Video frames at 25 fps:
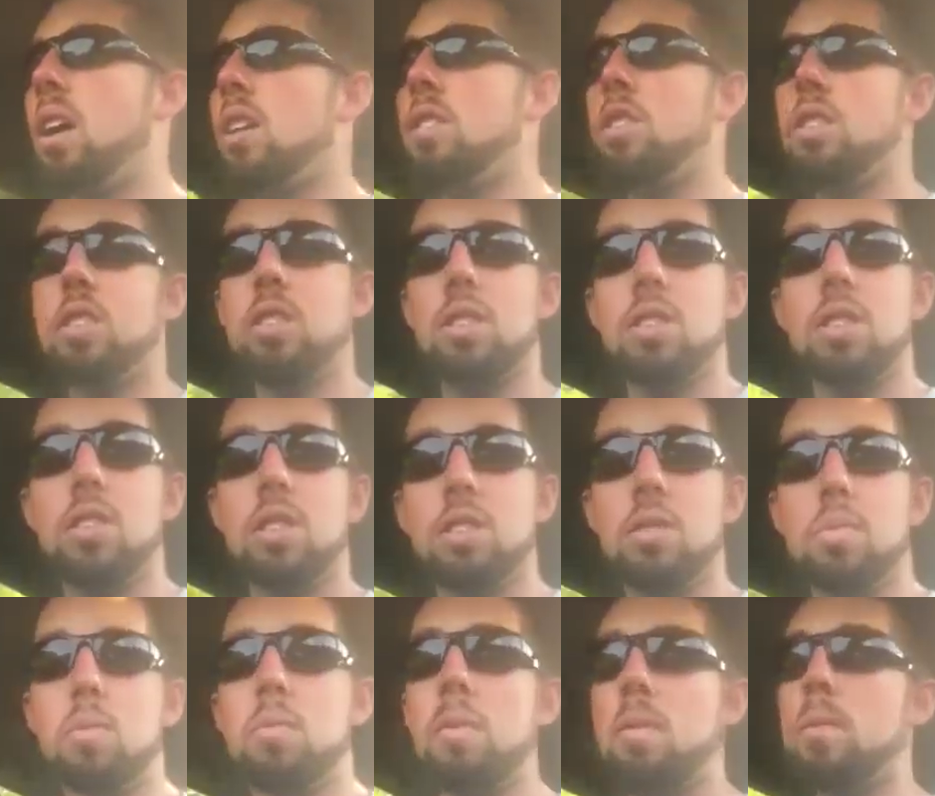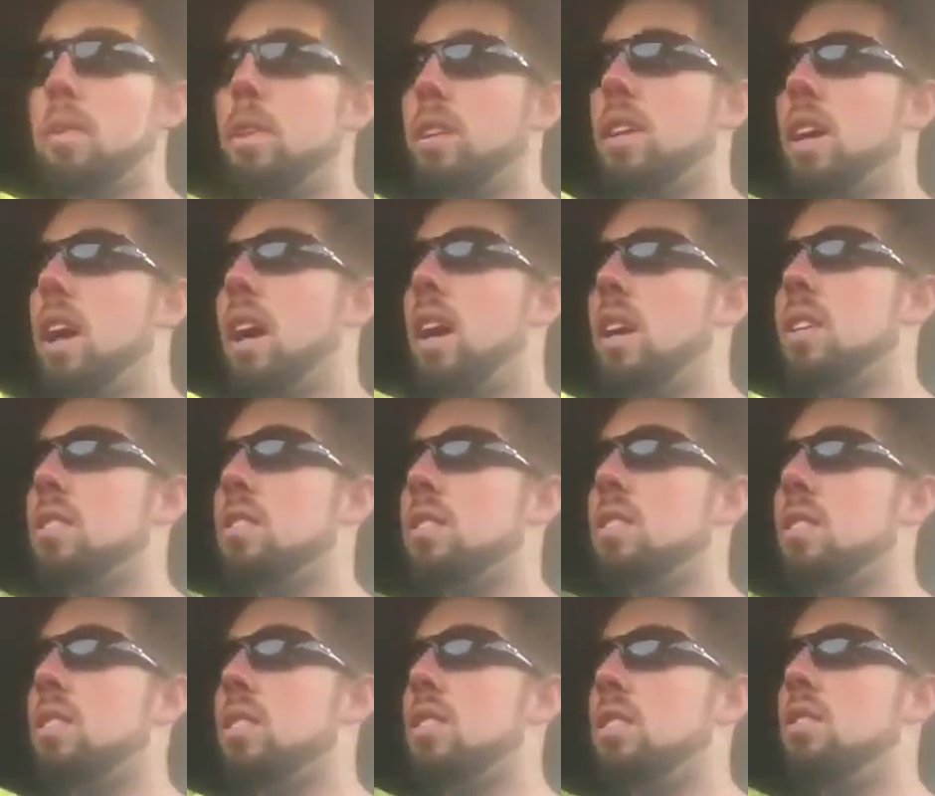Just remember,
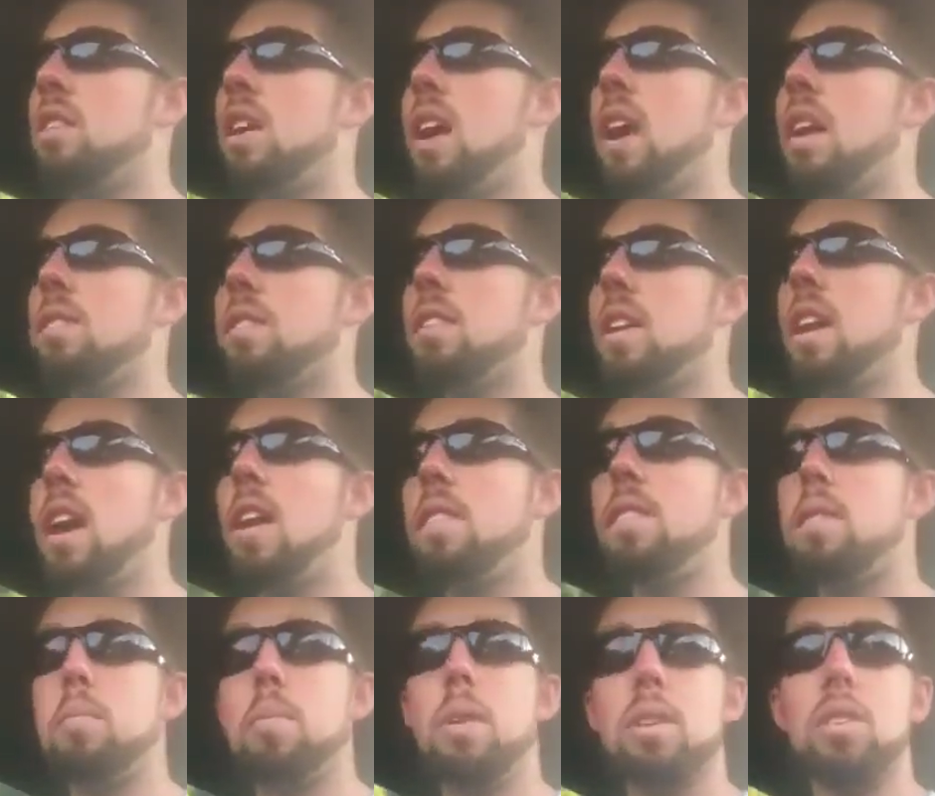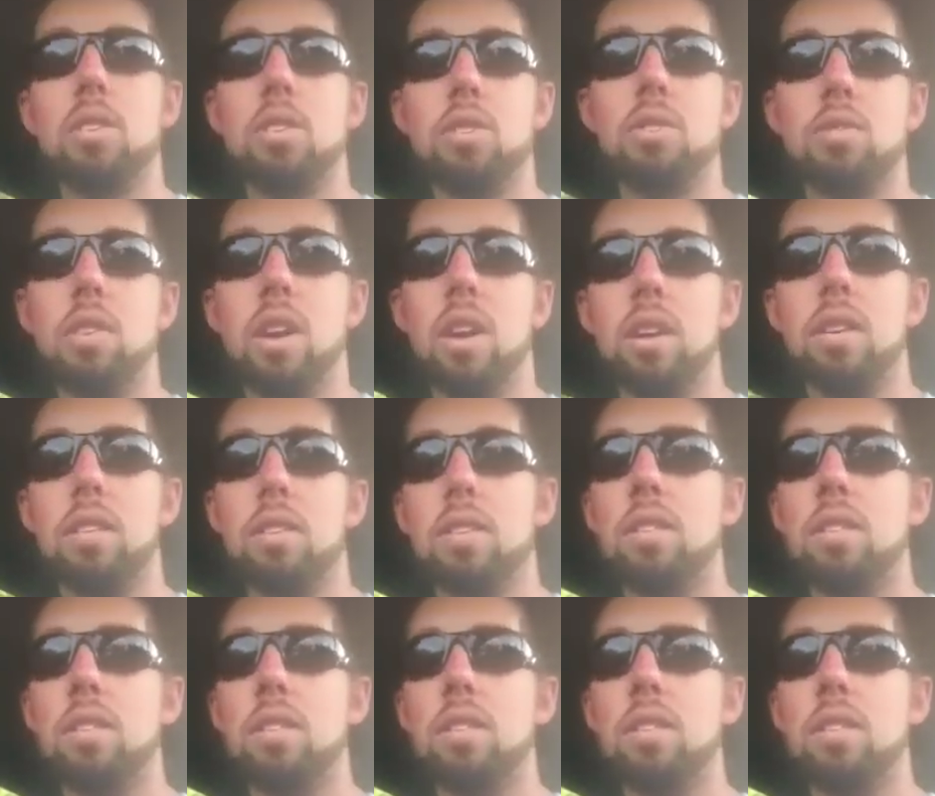guys, you have to have the mental strength.